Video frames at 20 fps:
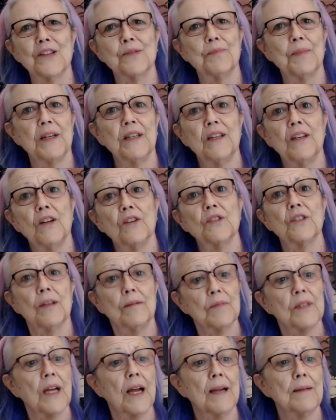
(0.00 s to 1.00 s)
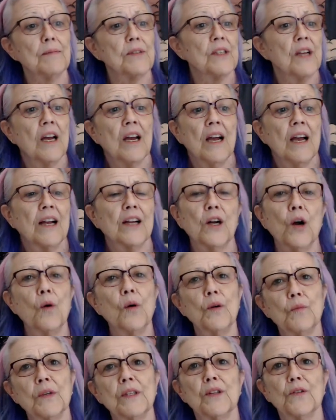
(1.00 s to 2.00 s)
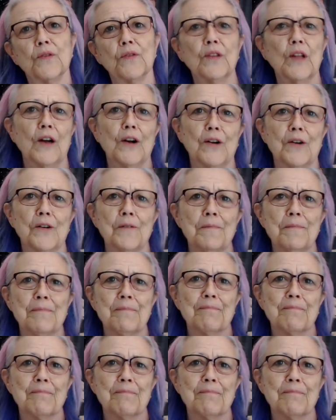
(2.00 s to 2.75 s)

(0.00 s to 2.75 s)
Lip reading: But sometimes going with the flow